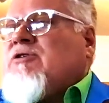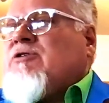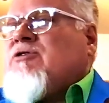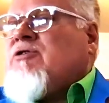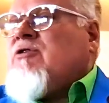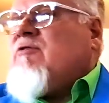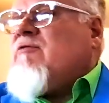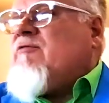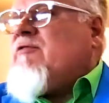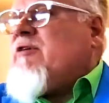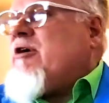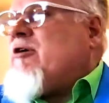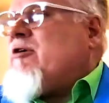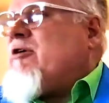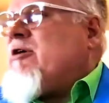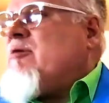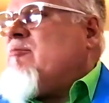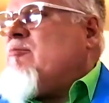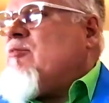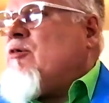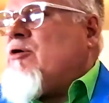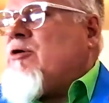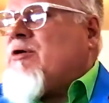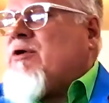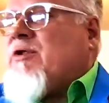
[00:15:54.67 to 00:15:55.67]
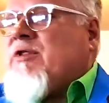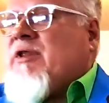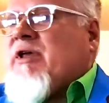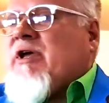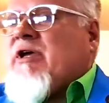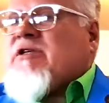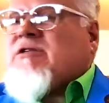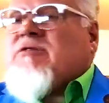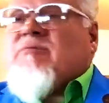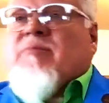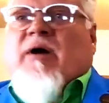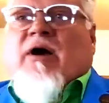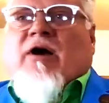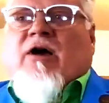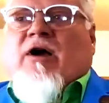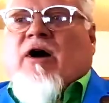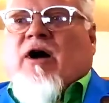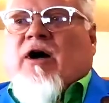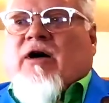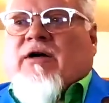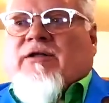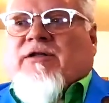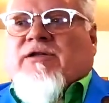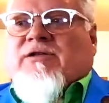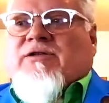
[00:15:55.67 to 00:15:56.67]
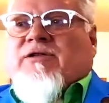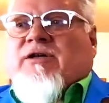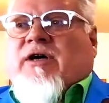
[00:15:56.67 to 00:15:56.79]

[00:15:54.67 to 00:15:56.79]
two very important things about God the